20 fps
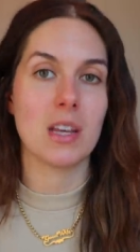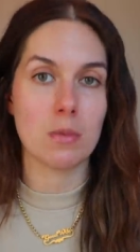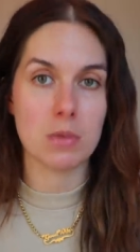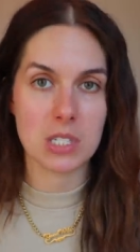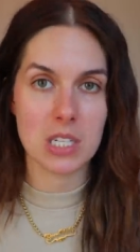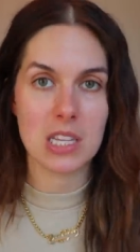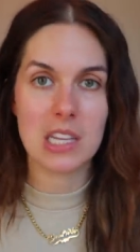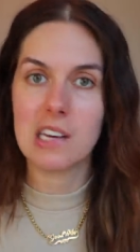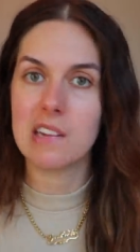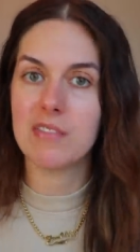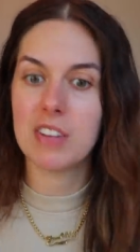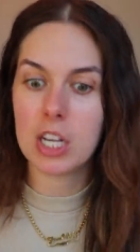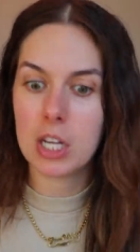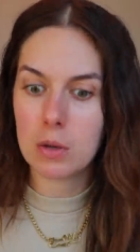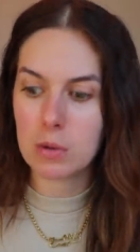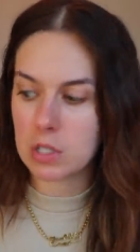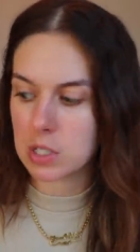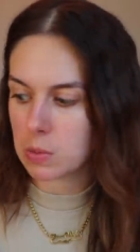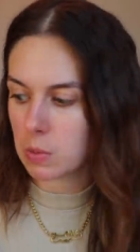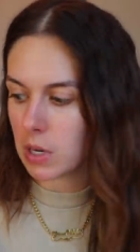that was in that
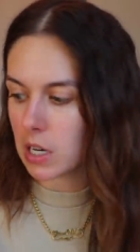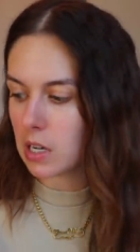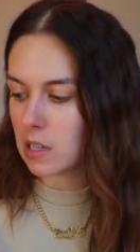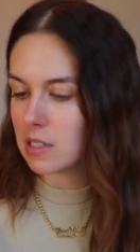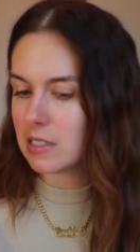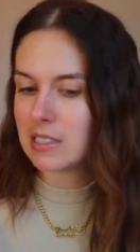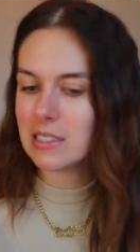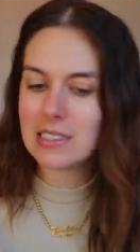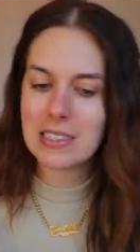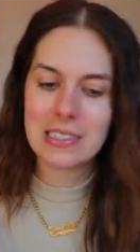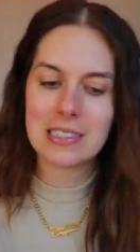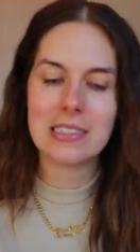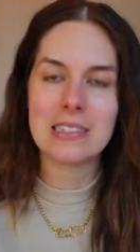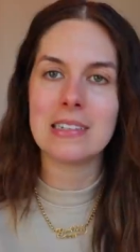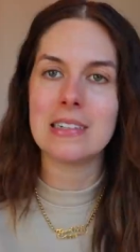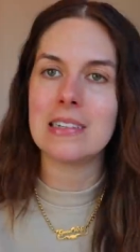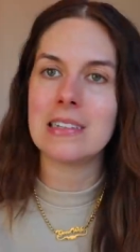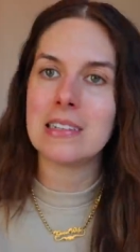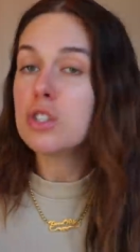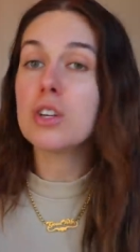video as well.
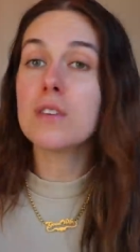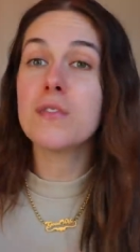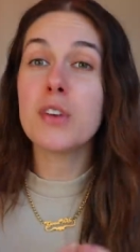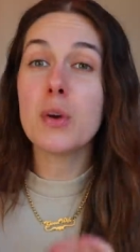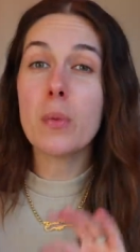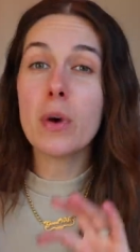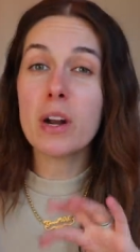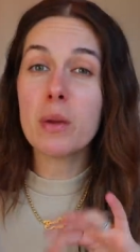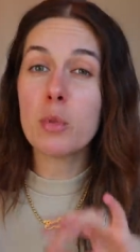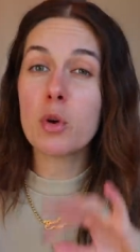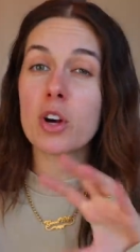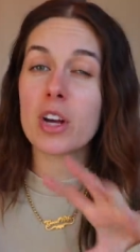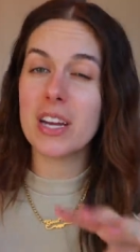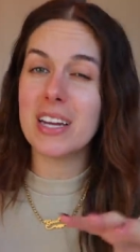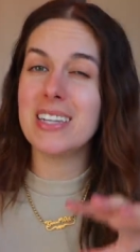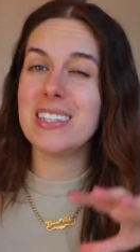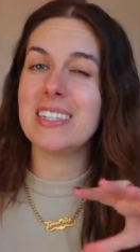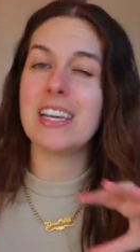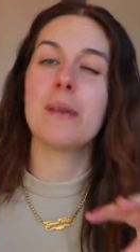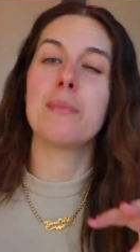So if you want a more
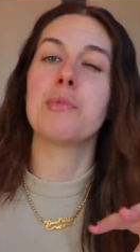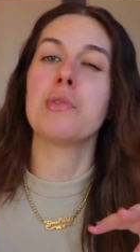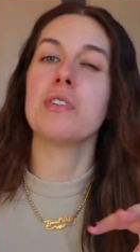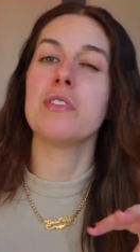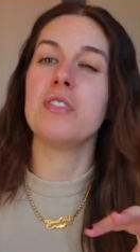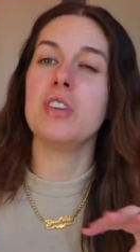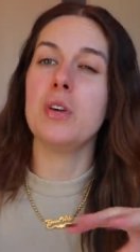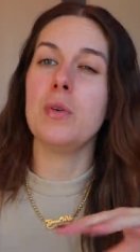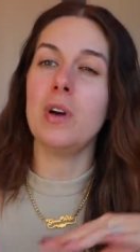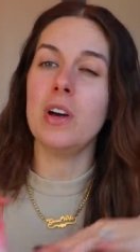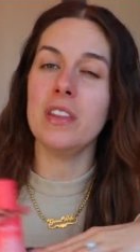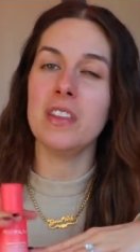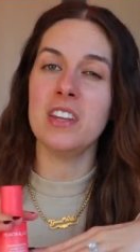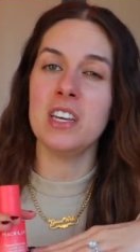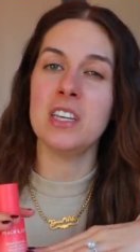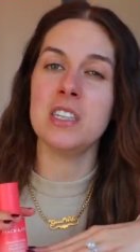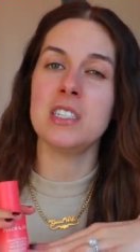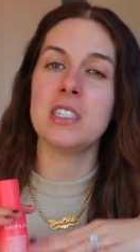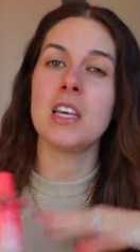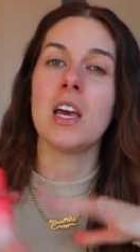in-depth review on
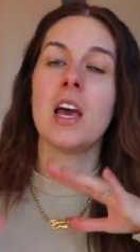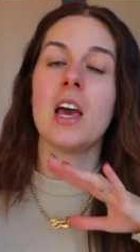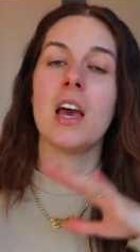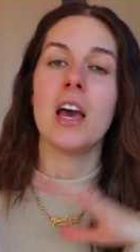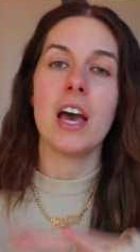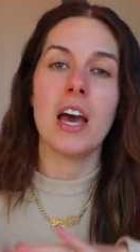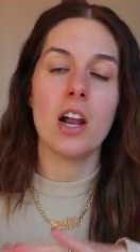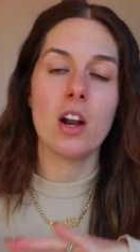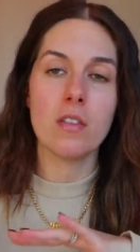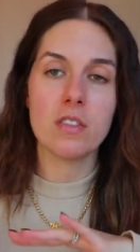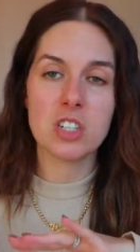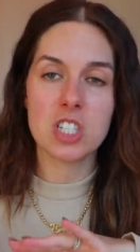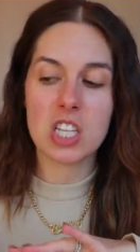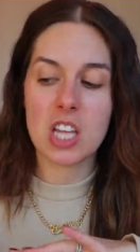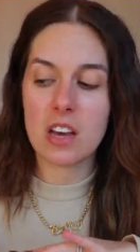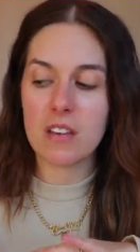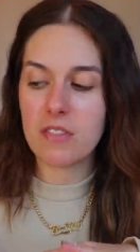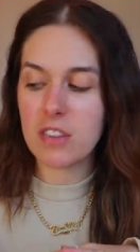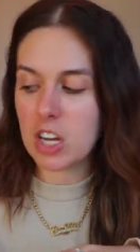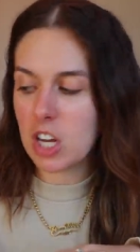this, head over to
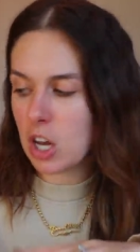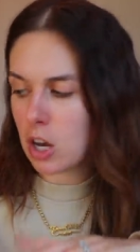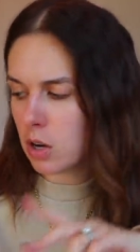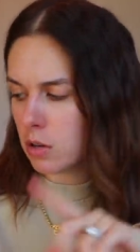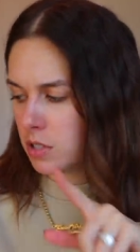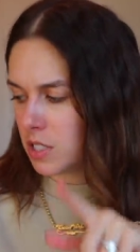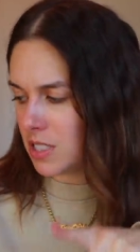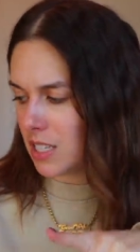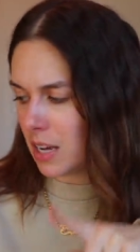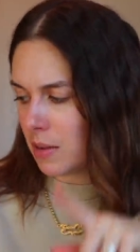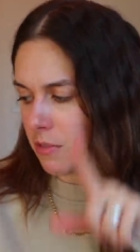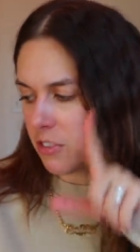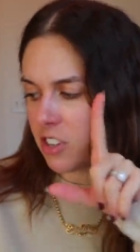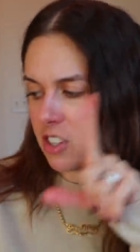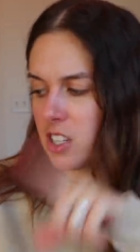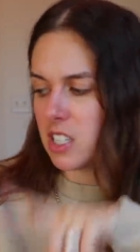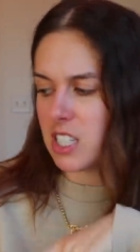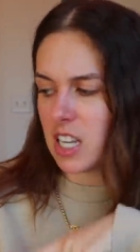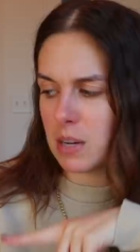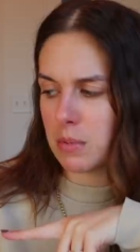that video. Same for
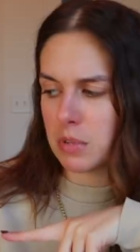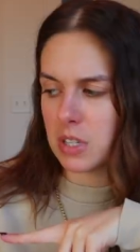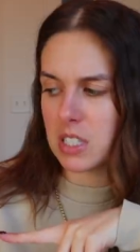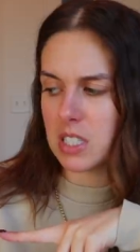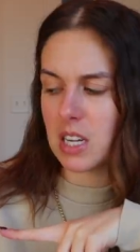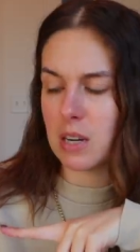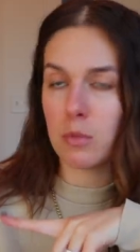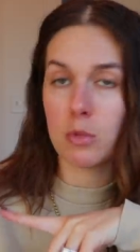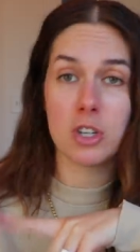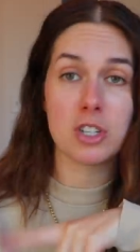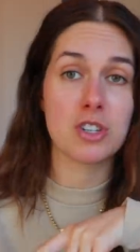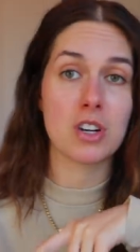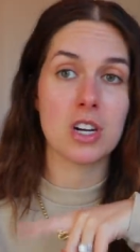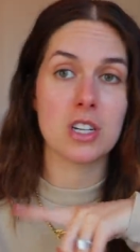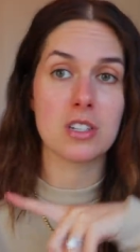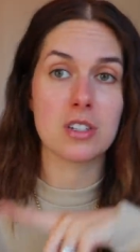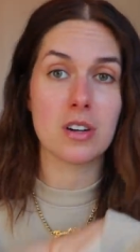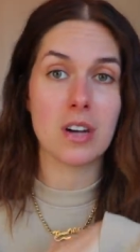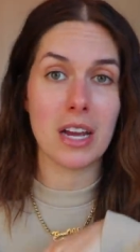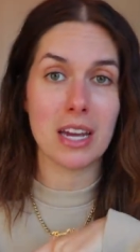the ten plus ten
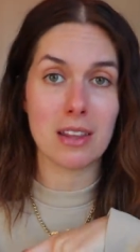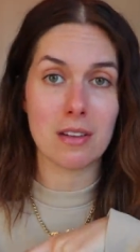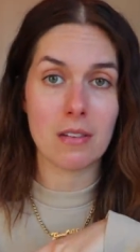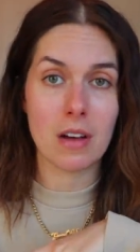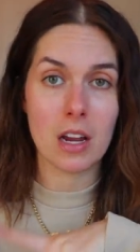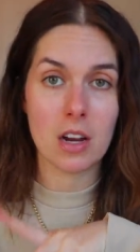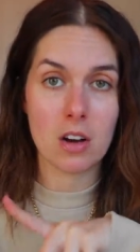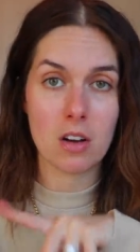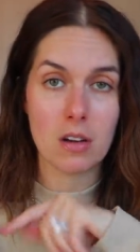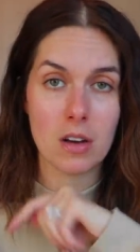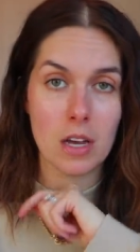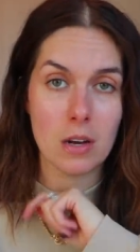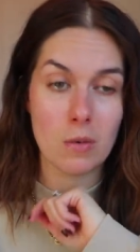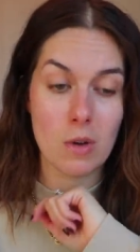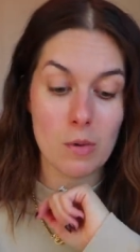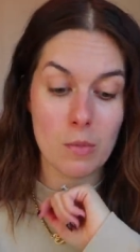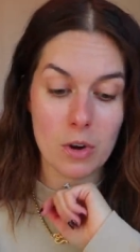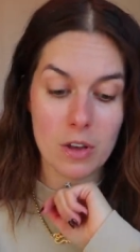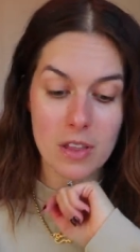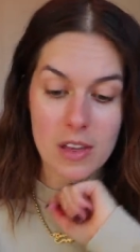moisturizer and the retinol and
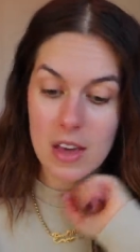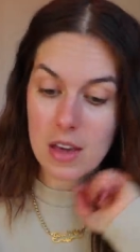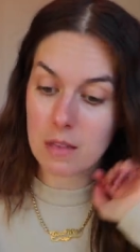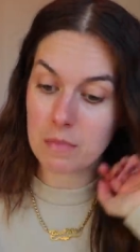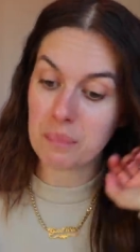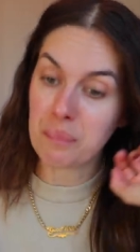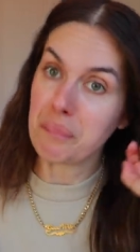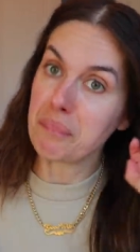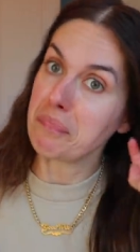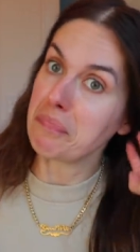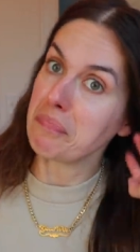one more thing.